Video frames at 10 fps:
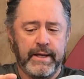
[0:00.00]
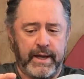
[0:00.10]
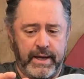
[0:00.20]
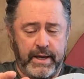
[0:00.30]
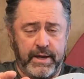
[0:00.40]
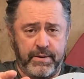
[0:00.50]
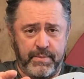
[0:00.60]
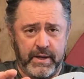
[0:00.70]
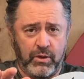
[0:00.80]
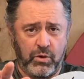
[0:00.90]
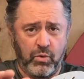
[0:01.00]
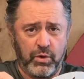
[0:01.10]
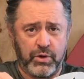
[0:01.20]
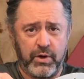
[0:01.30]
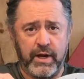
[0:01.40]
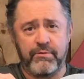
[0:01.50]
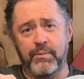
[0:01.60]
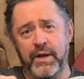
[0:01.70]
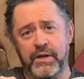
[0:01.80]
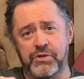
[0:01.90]
and my local woodcraft
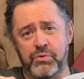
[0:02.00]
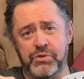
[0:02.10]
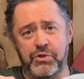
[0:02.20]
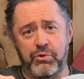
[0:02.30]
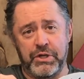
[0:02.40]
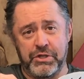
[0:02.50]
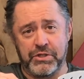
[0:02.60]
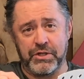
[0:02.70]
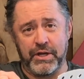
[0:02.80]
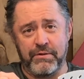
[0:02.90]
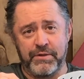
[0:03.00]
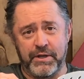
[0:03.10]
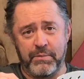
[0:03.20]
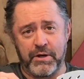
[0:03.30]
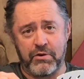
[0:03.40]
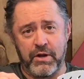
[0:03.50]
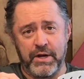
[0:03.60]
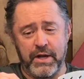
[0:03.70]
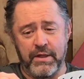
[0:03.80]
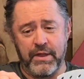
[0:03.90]
manager was gracious enough to give me a
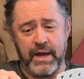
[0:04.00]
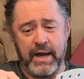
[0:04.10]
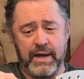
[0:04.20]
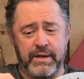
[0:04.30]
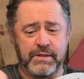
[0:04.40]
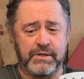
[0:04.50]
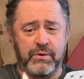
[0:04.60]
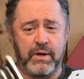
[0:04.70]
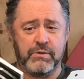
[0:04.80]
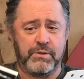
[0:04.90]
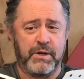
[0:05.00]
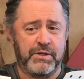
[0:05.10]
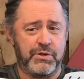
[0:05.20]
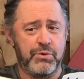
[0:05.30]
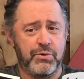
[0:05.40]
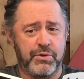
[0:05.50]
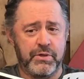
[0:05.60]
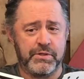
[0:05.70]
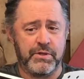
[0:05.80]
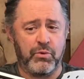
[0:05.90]
credit on that. And so I was about
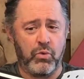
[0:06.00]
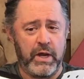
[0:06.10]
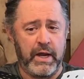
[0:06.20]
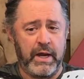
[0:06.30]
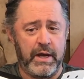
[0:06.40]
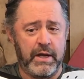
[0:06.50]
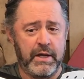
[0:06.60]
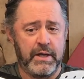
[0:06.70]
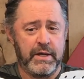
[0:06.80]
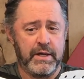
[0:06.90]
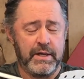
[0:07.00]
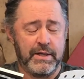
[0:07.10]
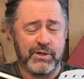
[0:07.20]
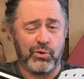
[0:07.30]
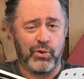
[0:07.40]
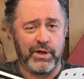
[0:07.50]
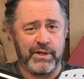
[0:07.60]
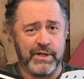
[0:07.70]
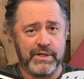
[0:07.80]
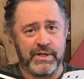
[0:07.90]
2/3 of the way to one of
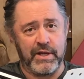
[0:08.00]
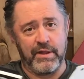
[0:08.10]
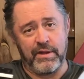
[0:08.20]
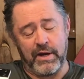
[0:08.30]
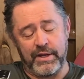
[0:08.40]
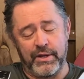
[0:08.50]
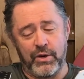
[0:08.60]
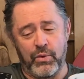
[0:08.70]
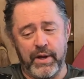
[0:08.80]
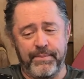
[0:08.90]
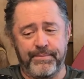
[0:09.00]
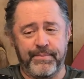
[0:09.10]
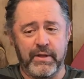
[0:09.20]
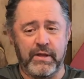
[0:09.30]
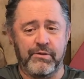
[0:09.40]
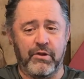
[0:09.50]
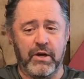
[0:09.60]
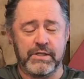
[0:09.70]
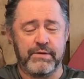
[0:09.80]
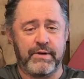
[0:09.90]
these, and I thought, you know what? As
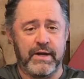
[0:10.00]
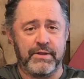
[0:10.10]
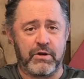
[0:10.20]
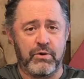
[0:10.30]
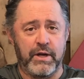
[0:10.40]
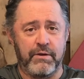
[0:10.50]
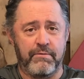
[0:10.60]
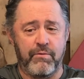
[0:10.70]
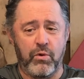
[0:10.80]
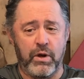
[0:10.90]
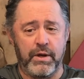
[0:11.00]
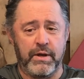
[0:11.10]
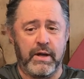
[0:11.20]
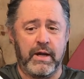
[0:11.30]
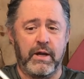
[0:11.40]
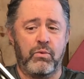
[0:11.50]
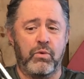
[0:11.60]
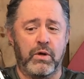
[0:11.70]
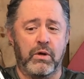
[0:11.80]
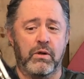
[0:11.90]
long as I've got the credit for it, I
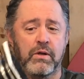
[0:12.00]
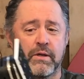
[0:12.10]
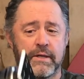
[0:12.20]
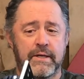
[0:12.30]
will